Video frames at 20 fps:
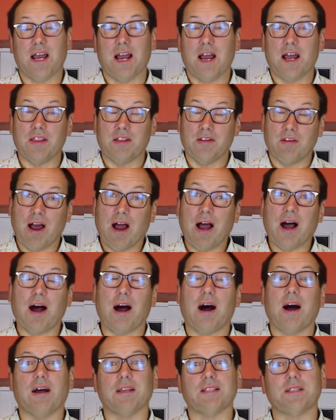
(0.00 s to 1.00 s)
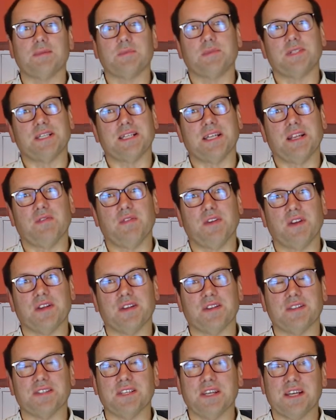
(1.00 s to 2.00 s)
And there are some
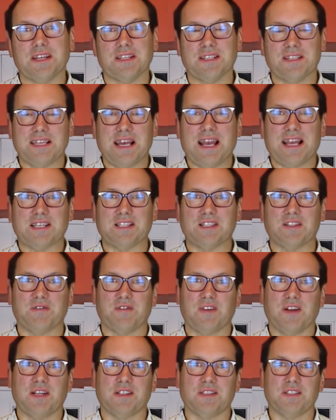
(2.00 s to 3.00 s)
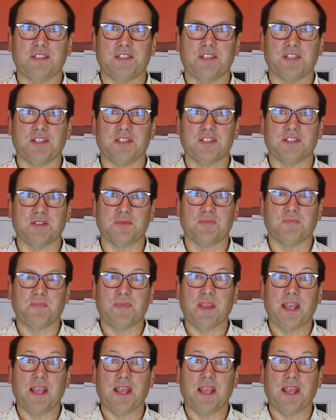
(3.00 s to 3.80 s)
significant tax advantages.